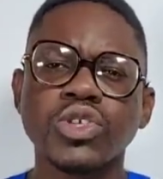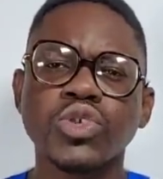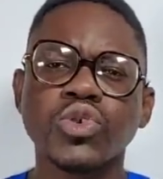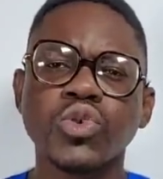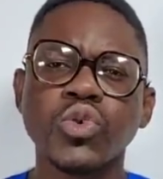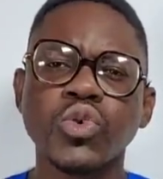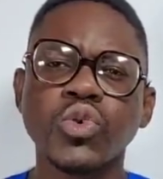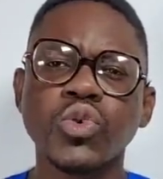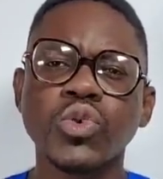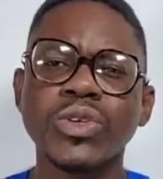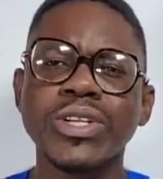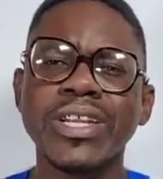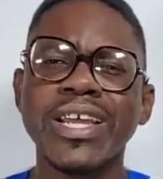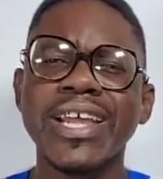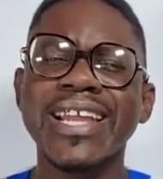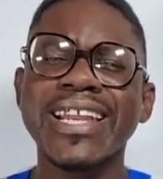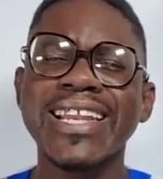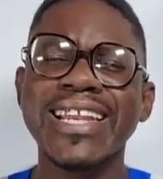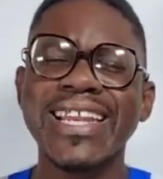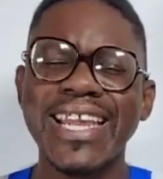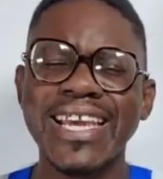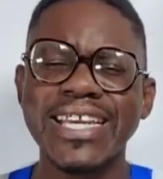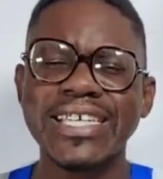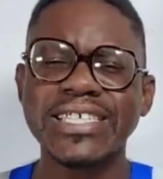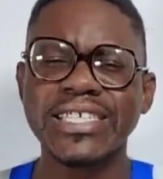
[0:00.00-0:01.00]
to the
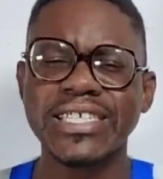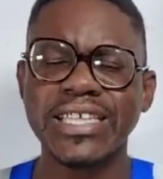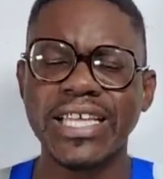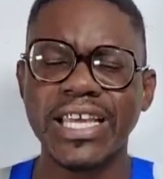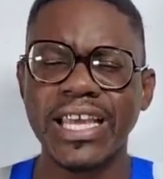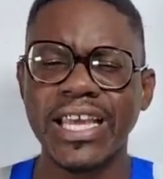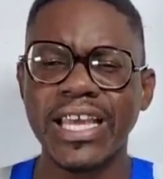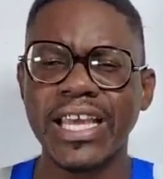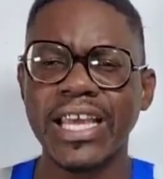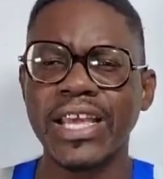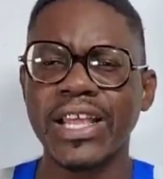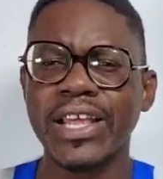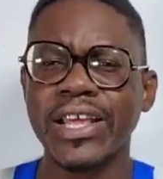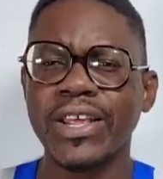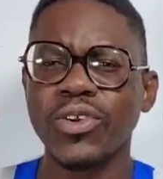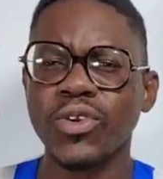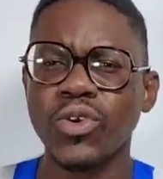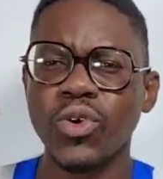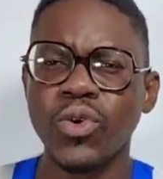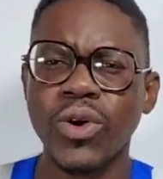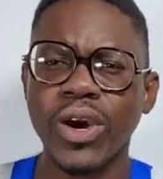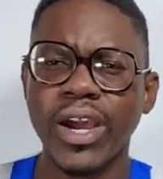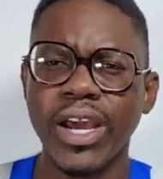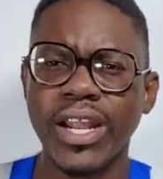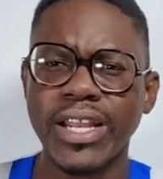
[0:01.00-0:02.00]
next
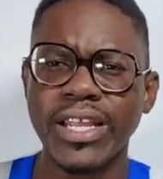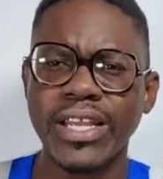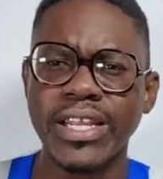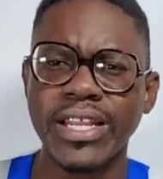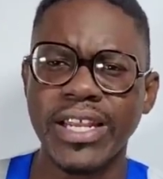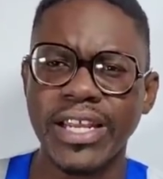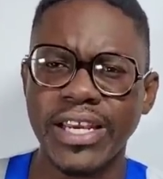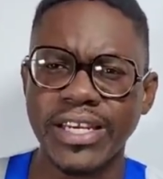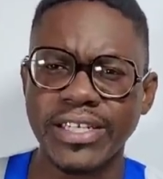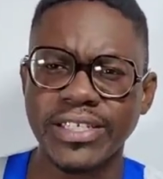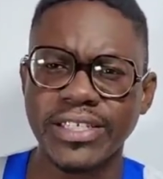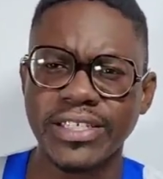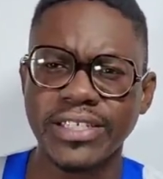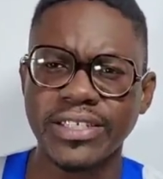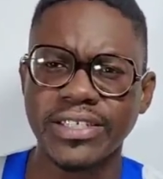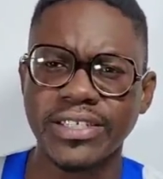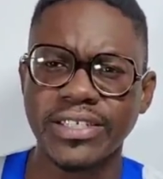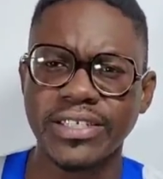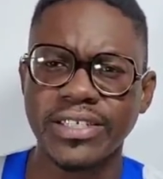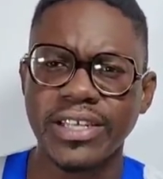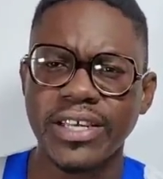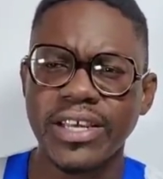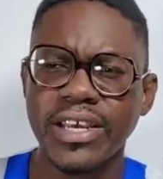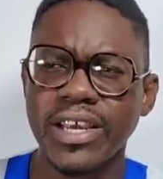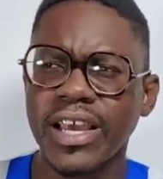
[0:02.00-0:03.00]
local
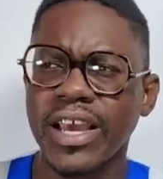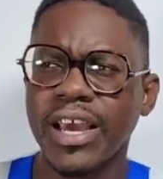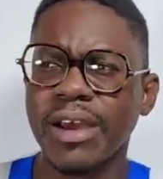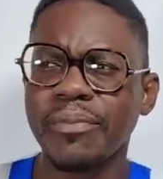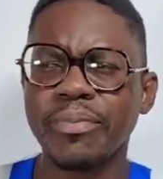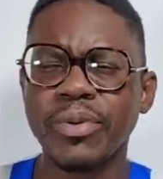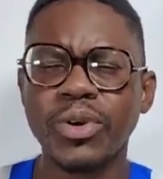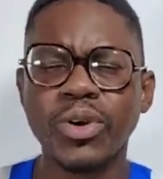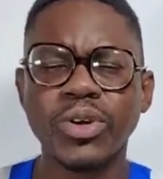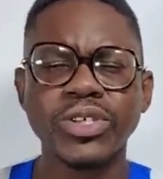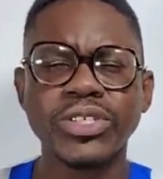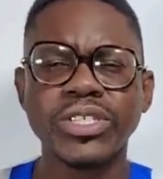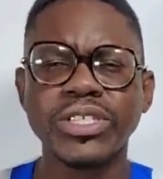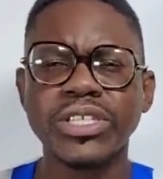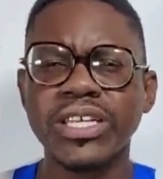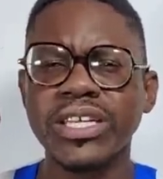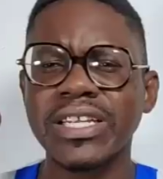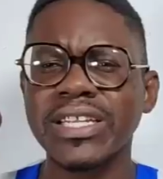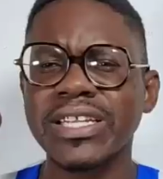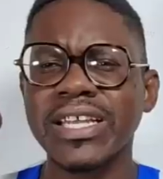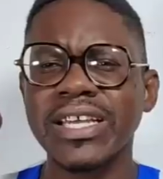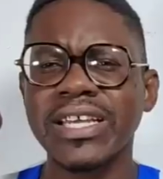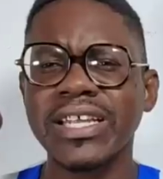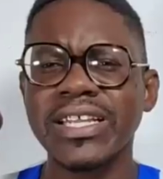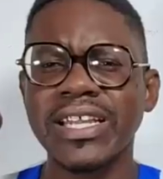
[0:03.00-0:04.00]
elections. Because
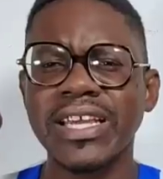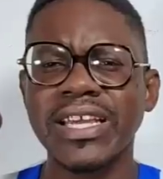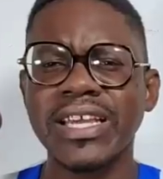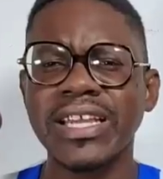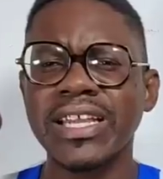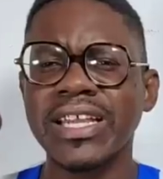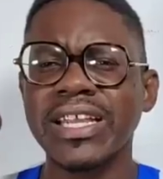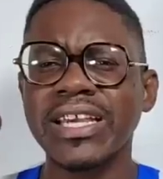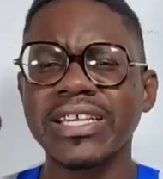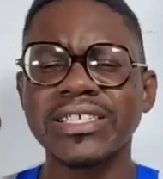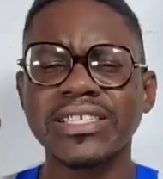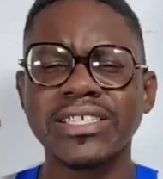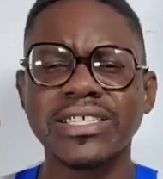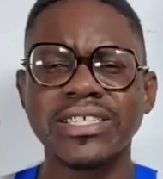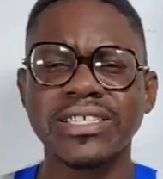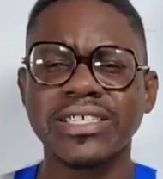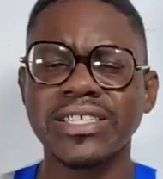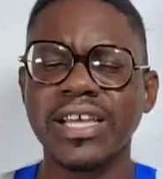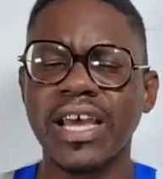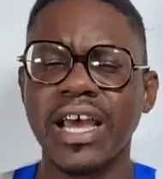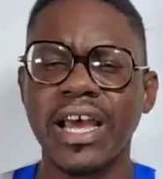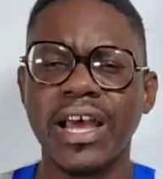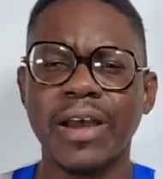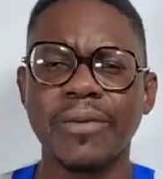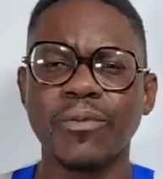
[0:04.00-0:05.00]
the elections
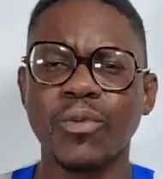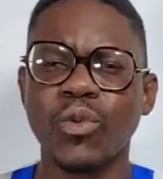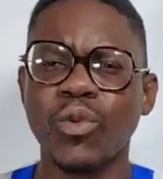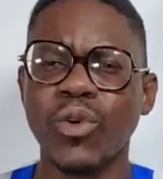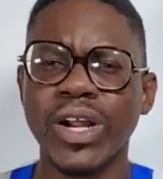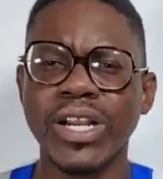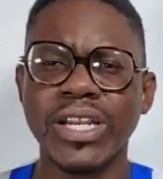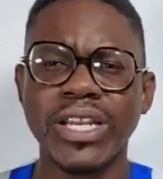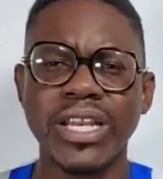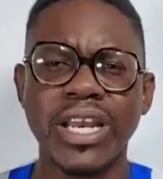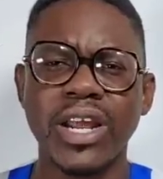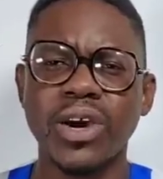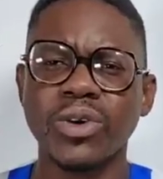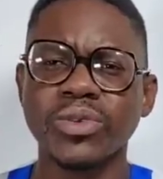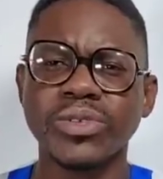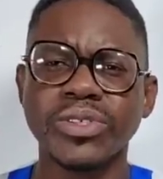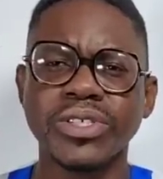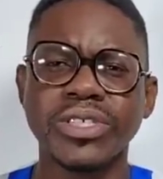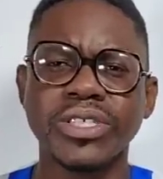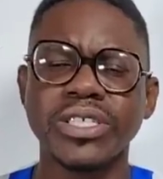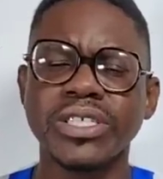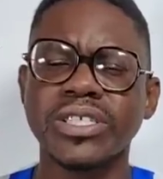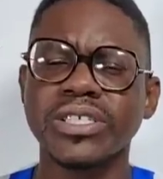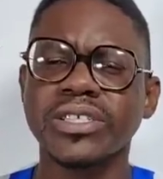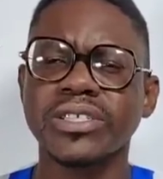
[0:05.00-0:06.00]
are what now,
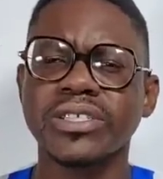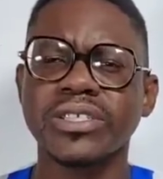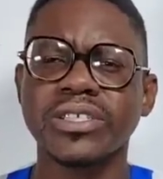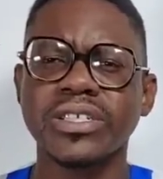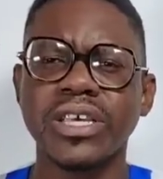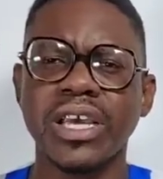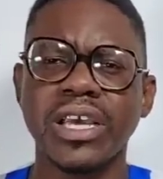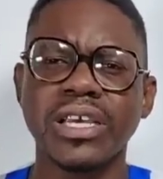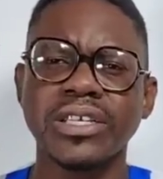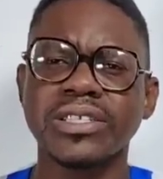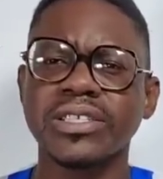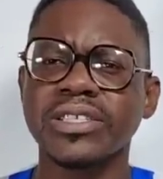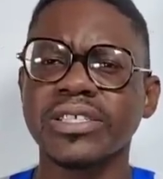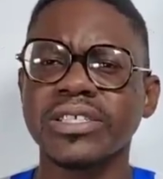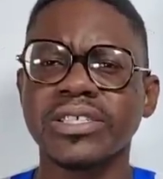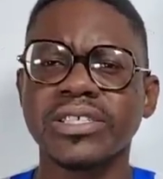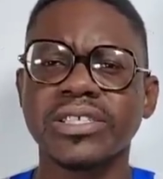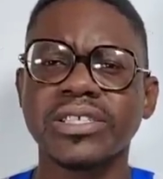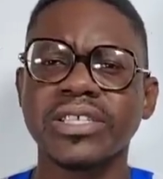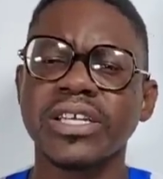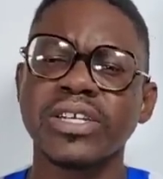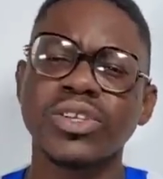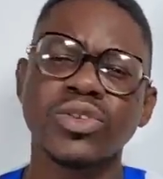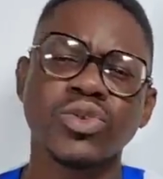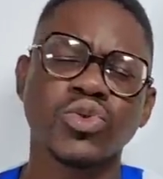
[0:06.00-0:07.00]

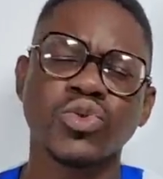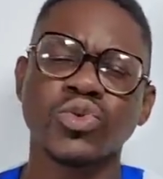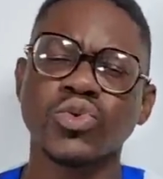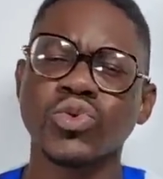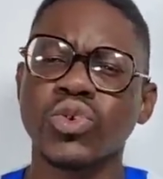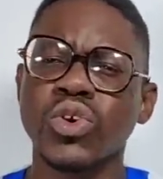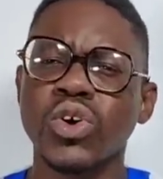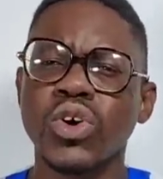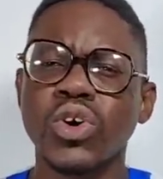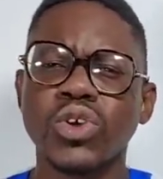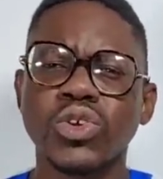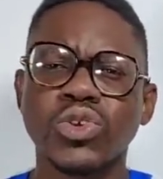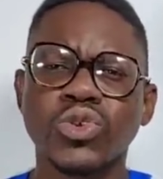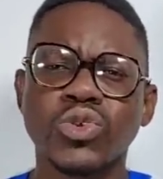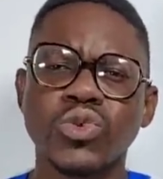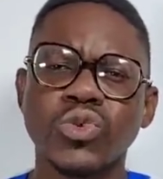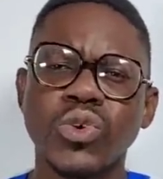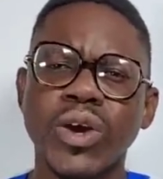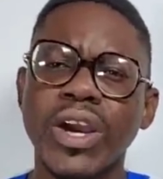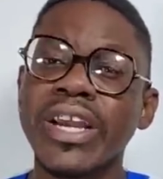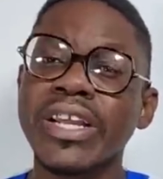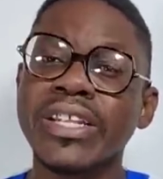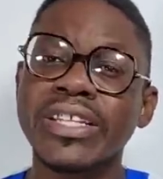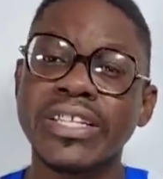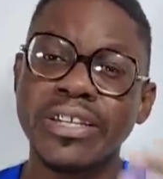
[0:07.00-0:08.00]
16
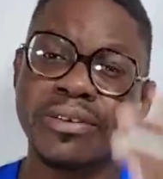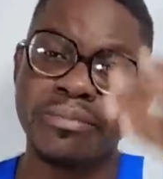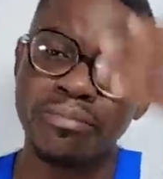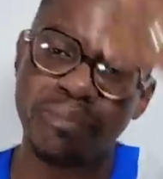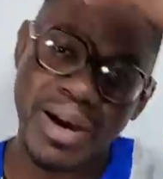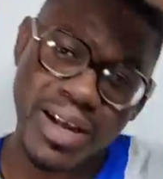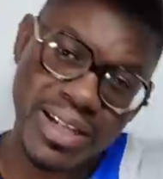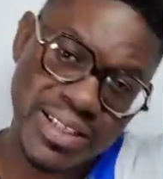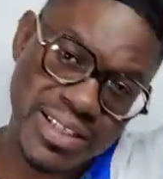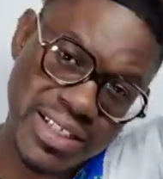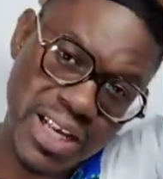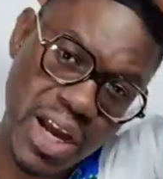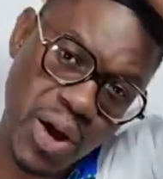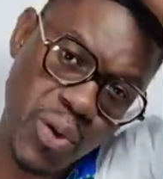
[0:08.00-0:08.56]
to 18 months